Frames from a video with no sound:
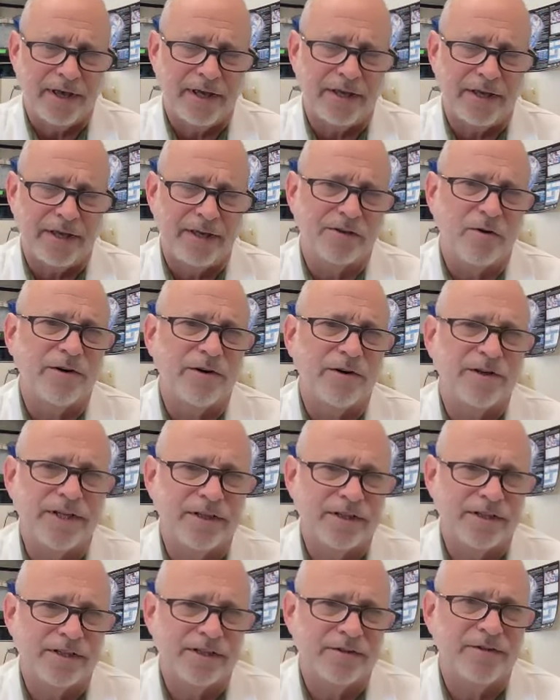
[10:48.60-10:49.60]
is over
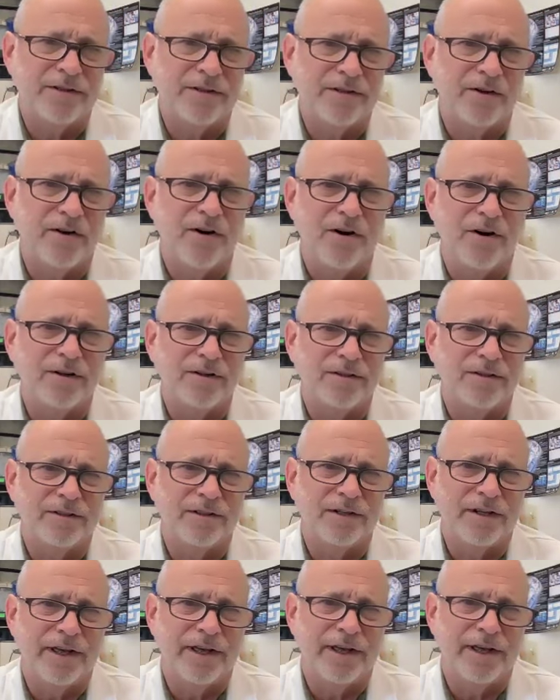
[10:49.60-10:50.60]
6 feet long.
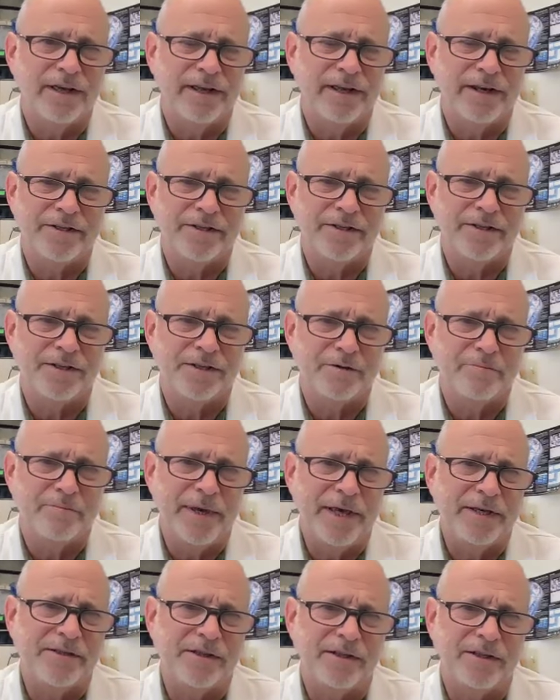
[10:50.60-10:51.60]
And it's just
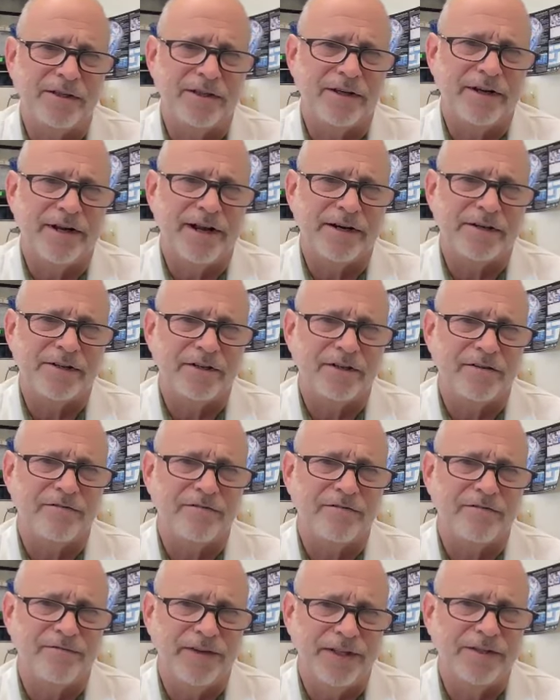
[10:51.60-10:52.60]
amazing that it actually
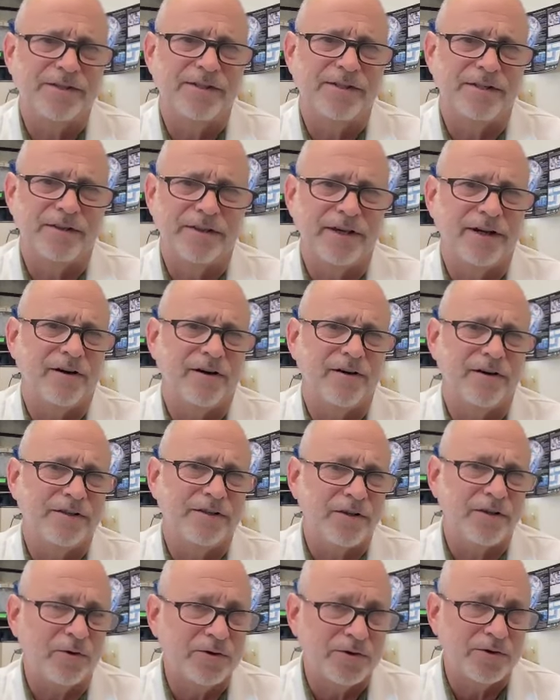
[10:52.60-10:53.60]
fits in there.
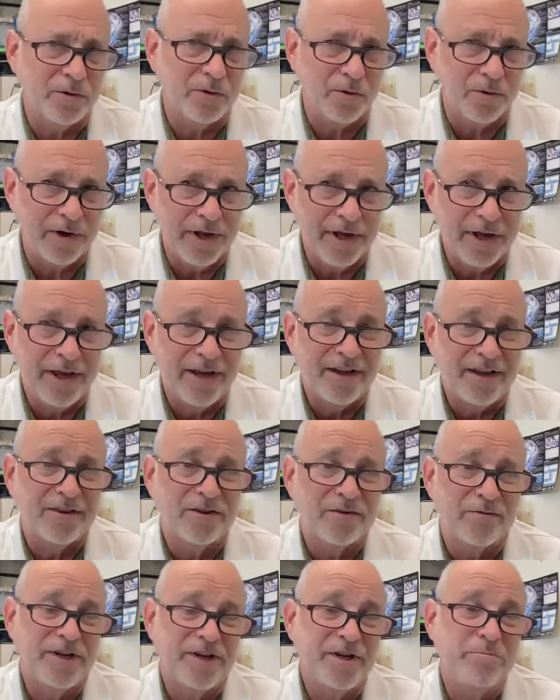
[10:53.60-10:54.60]
It's also
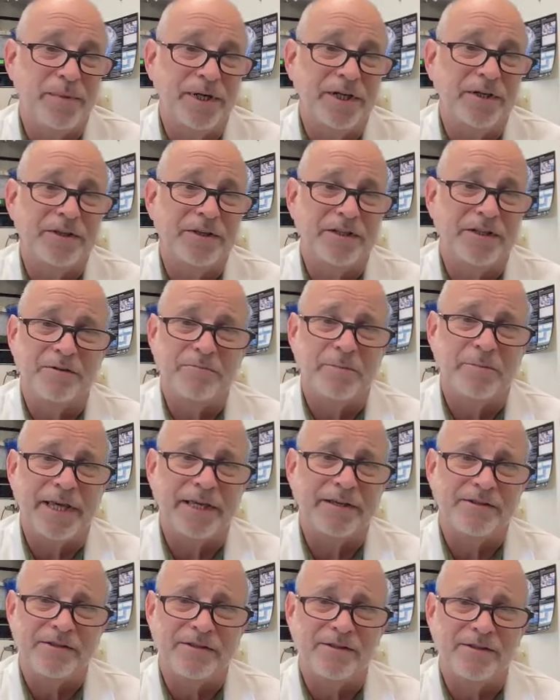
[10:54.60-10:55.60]
3 billion
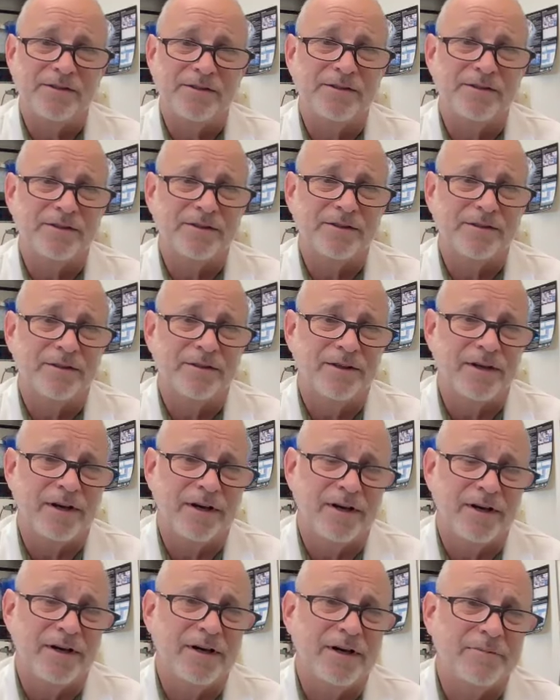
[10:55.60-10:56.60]
bases,
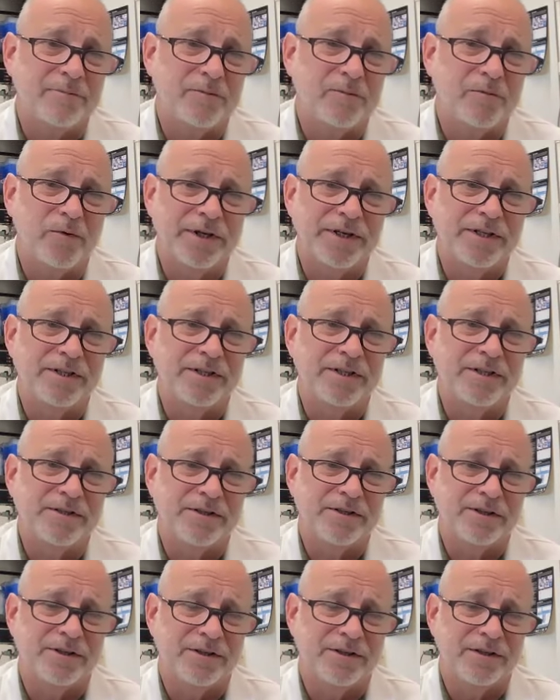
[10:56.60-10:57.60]
which
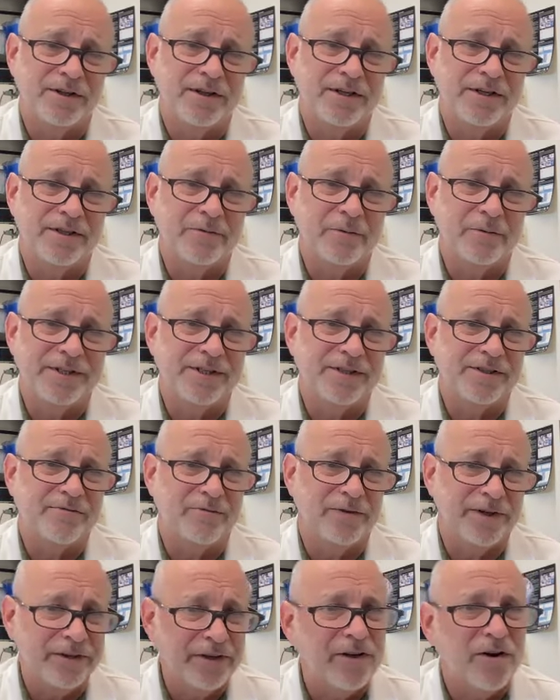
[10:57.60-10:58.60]
is
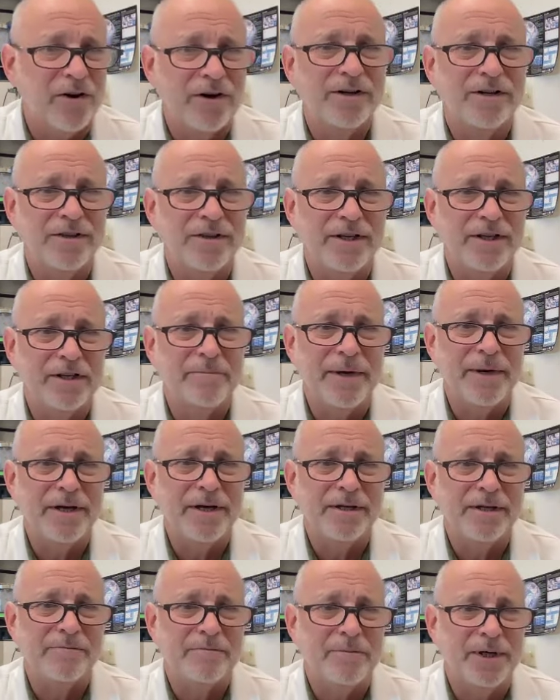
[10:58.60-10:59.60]
really hard to think
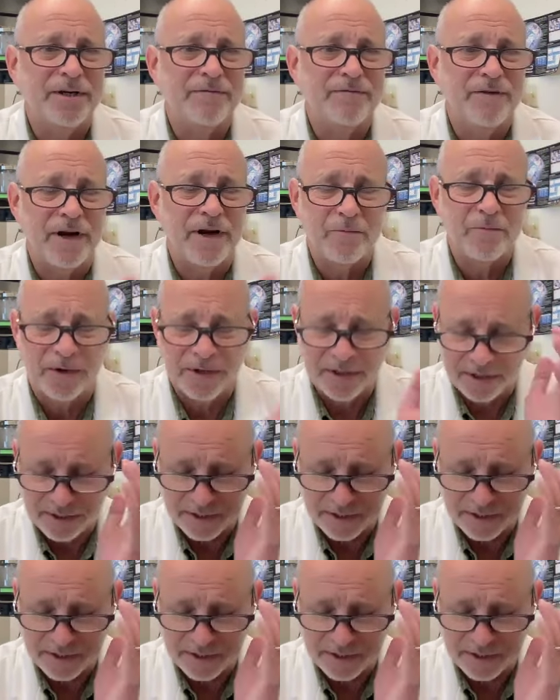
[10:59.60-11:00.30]
about. But if I were to